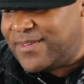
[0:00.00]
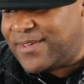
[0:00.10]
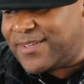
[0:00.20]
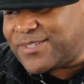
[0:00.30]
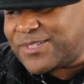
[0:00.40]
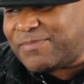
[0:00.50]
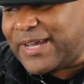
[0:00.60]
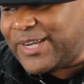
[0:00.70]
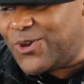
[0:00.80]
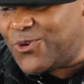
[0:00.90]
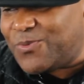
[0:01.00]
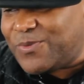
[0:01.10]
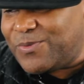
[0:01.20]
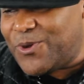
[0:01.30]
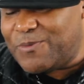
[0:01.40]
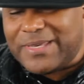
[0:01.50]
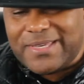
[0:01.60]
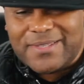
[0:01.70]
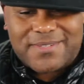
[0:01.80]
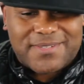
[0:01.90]
And this is by no
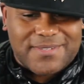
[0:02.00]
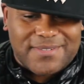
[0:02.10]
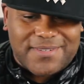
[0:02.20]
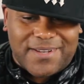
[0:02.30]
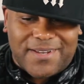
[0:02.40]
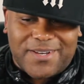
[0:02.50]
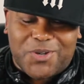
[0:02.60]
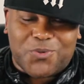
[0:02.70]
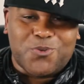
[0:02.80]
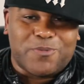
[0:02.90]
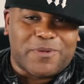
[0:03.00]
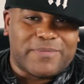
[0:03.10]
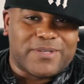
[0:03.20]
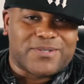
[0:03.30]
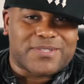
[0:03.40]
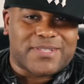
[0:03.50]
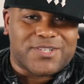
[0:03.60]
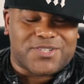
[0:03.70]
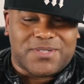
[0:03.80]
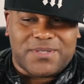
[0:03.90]
means a rumor mill
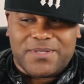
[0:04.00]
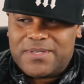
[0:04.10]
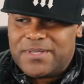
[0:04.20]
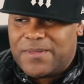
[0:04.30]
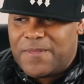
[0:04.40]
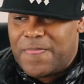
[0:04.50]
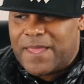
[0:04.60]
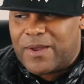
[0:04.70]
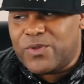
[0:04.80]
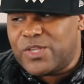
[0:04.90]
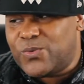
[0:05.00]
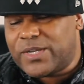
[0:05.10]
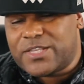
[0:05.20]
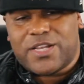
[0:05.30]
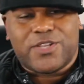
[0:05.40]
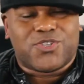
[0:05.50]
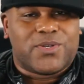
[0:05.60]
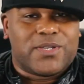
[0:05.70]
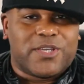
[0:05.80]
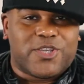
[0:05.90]
session. I really want to touch
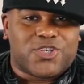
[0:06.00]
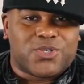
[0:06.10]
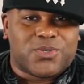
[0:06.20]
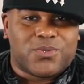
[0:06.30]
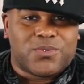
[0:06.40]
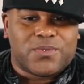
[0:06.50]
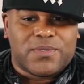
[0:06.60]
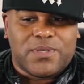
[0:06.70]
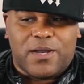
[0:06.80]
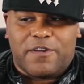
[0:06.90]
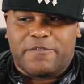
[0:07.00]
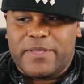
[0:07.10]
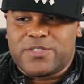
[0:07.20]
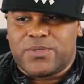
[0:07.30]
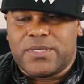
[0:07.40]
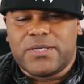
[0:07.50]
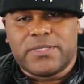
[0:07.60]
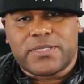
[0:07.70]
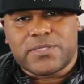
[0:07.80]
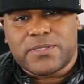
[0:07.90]
on the issue of mental
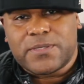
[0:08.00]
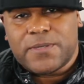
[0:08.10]
illness.